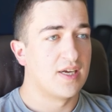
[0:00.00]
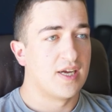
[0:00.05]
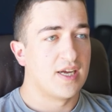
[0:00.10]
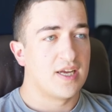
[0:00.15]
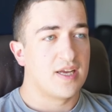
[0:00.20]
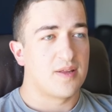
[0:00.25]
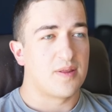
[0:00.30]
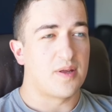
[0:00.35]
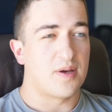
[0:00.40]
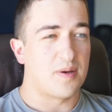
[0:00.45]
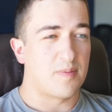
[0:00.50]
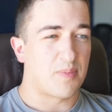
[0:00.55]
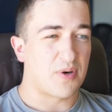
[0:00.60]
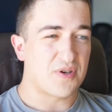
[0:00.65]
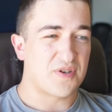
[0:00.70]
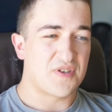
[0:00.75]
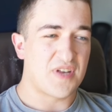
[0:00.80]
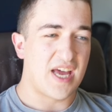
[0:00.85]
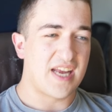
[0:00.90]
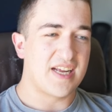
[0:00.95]
The
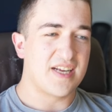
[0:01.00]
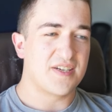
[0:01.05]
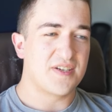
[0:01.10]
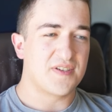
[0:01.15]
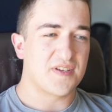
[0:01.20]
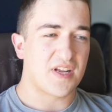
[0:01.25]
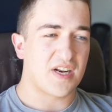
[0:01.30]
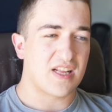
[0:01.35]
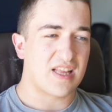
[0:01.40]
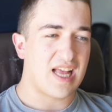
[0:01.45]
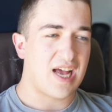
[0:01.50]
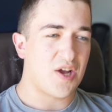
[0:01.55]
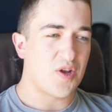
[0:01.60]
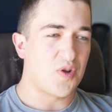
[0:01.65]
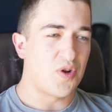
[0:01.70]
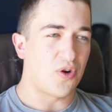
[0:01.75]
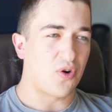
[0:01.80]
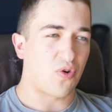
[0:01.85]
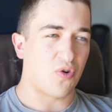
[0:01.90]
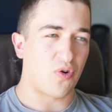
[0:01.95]
percentage is going to allow you
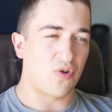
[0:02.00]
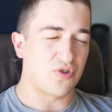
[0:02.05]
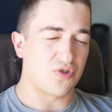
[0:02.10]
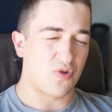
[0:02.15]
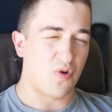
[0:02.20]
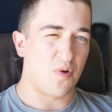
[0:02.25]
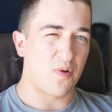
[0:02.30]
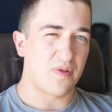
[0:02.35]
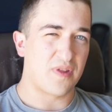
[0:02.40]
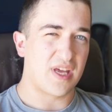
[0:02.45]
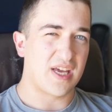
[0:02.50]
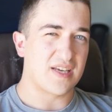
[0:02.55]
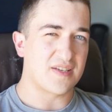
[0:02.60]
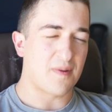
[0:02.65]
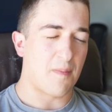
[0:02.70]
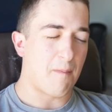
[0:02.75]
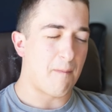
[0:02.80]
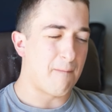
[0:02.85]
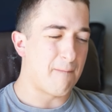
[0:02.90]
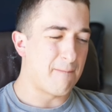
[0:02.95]
to control things a
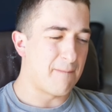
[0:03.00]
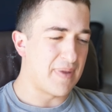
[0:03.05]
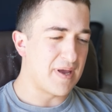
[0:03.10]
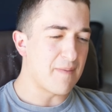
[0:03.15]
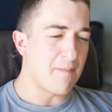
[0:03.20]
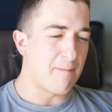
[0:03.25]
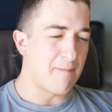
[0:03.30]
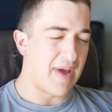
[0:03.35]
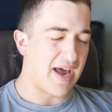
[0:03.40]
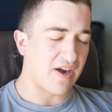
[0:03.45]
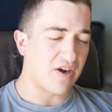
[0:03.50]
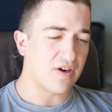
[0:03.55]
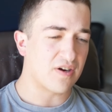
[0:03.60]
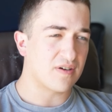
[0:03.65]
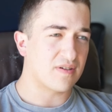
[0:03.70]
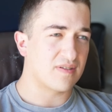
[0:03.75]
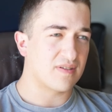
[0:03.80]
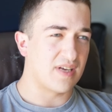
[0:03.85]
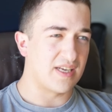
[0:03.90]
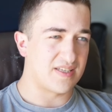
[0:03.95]
bit
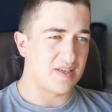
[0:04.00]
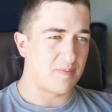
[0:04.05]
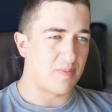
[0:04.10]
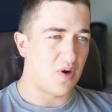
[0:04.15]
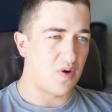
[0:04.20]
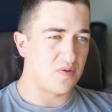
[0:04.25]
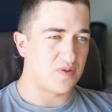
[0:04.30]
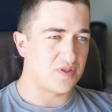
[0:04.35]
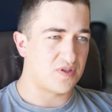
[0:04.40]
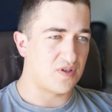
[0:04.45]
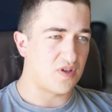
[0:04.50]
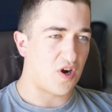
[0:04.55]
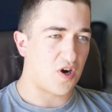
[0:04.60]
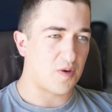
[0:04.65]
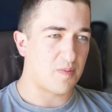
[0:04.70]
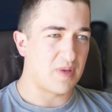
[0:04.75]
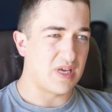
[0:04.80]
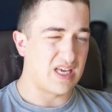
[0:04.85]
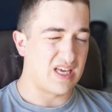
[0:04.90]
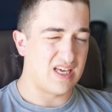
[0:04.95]
better as opposed to
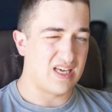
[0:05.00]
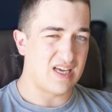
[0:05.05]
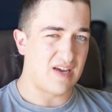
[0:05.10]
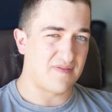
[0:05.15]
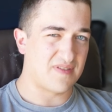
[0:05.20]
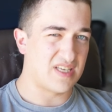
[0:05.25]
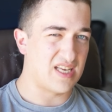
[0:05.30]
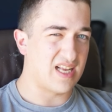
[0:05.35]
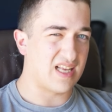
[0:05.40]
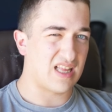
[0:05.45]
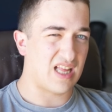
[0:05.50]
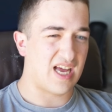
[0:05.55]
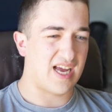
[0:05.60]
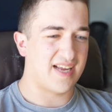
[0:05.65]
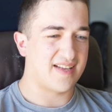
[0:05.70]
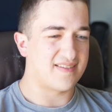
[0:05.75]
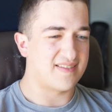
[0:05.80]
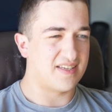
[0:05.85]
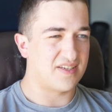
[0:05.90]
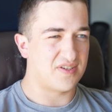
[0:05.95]
RPE. I've seen
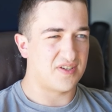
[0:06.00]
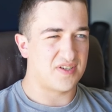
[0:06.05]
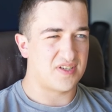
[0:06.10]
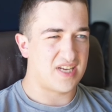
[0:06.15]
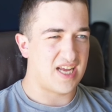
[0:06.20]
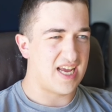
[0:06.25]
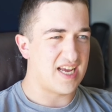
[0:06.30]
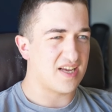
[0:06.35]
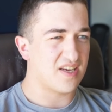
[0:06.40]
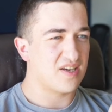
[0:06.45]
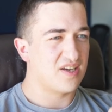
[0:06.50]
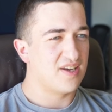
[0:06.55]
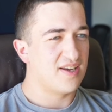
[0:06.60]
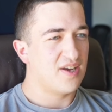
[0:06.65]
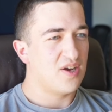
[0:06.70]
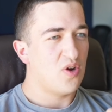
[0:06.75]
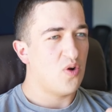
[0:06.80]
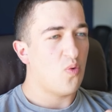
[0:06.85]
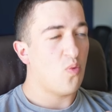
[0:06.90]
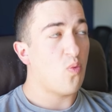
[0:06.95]
clients that just take
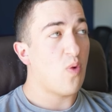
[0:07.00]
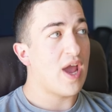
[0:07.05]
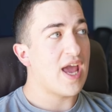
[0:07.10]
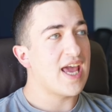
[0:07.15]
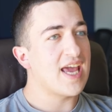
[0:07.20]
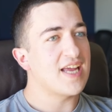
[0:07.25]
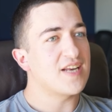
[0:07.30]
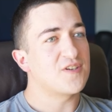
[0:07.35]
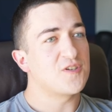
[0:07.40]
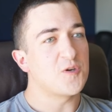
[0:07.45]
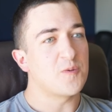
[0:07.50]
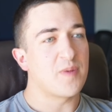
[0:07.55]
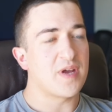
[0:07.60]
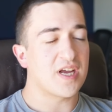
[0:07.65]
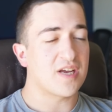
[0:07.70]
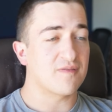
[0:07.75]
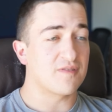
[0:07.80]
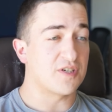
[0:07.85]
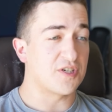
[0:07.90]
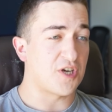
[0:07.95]
way too big
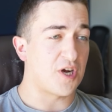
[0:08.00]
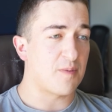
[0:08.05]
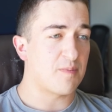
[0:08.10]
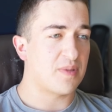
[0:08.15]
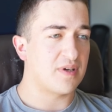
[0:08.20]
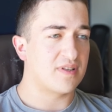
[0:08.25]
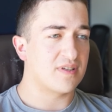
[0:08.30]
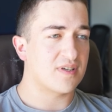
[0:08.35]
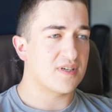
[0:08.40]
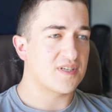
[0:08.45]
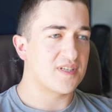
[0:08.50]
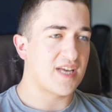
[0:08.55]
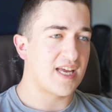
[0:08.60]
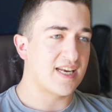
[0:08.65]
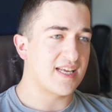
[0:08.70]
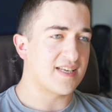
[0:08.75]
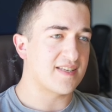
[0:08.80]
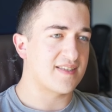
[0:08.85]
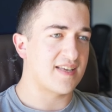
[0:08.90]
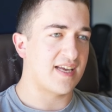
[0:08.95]
of a jump on their
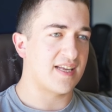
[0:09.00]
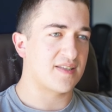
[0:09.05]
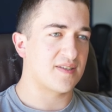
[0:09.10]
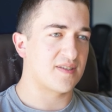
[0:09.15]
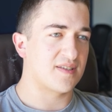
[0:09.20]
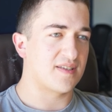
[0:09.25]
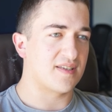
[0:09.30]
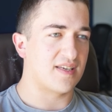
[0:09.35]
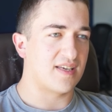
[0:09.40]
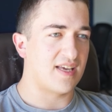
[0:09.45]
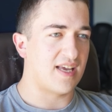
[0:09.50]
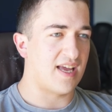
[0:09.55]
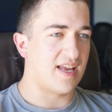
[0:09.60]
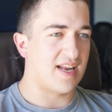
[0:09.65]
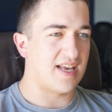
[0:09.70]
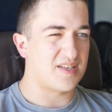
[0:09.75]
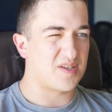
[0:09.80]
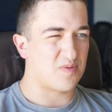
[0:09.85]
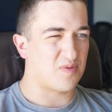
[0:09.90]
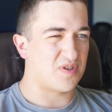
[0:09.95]
ascending sets, and
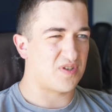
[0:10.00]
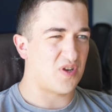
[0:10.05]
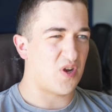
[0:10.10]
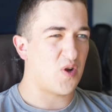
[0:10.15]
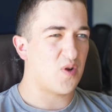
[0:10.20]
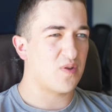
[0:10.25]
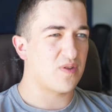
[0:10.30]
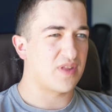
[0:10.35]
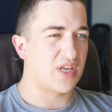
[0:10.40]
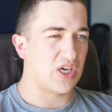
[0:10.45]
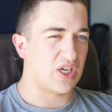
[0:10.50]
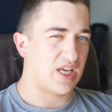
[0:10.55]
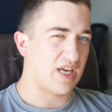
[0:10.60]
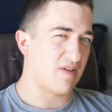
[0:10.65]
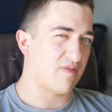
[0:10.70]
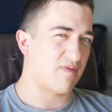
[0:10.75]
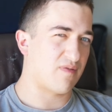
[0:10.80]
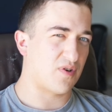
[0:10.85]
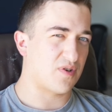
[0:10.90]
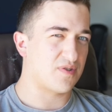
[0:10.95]
as a result, their like
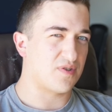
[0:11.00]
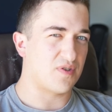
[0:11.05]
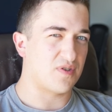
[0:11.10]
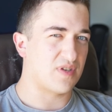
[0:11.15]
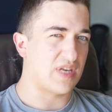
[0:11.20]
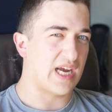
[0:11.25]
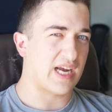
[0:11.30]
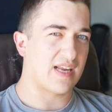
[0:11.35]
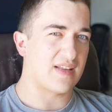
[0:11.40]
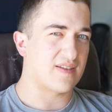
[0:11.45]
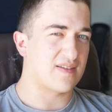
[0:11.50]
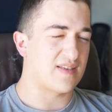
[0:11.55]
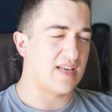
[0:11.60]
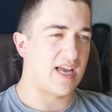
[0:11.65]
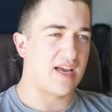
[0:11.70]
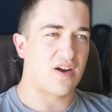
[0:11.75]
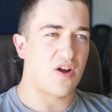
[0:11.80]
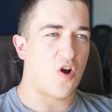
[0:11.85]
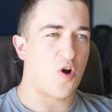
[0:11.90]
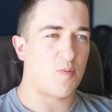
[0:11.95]
first or second
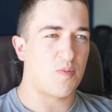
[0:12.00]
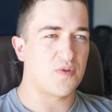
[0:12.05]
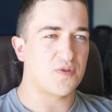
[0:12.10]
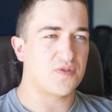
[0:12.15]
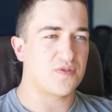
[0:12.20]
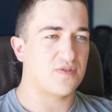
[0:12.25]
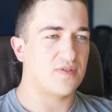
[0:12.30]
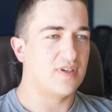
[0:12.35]
set almost